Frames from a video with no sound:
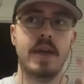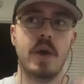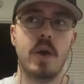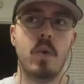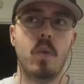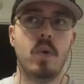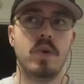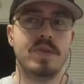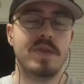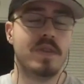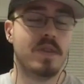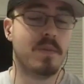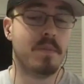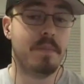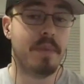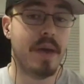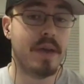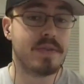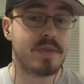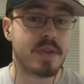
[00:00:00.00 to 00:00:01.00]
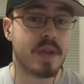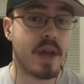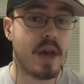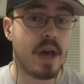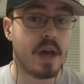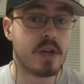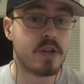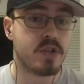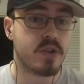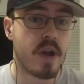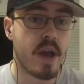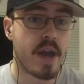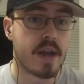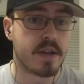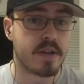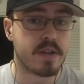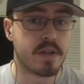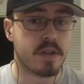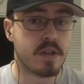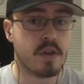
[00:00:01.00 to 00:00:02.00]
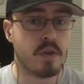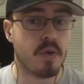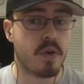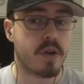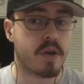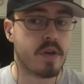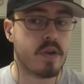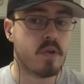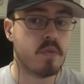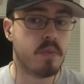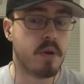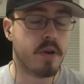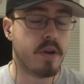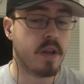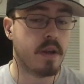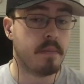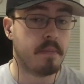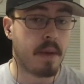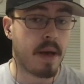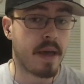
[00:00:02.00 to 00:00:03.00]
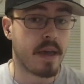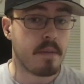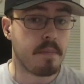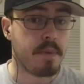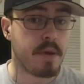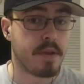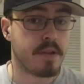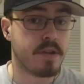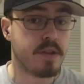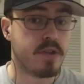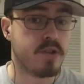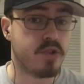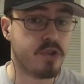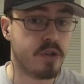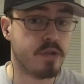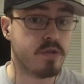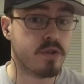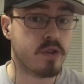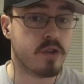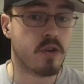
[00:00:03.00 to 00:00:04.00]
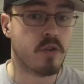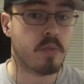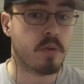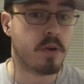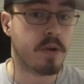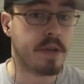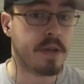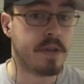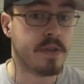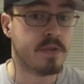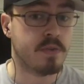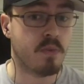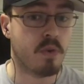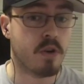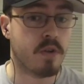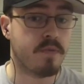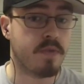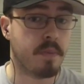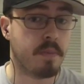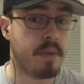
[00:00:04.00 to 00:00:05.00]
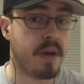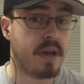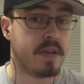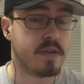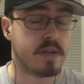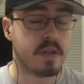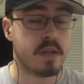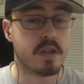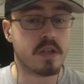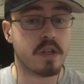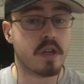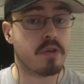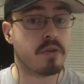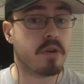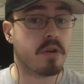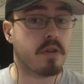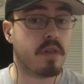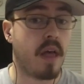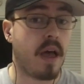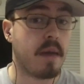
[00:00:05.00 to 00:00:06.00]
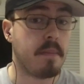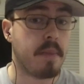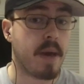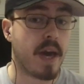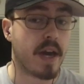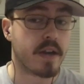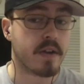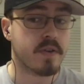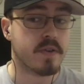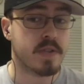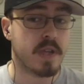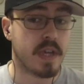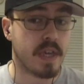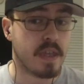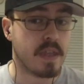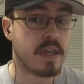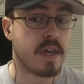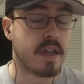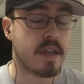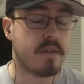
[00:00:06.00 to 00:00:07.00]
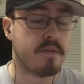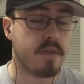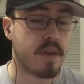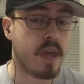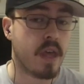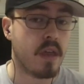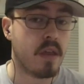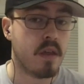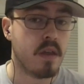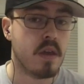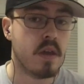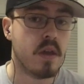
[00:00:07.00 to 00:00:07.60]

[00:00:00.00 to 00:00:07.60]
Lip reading: wasn't the best contract a year ago, but in my opinion, Joe Schobert is one of the best interior linebackers in the NFL.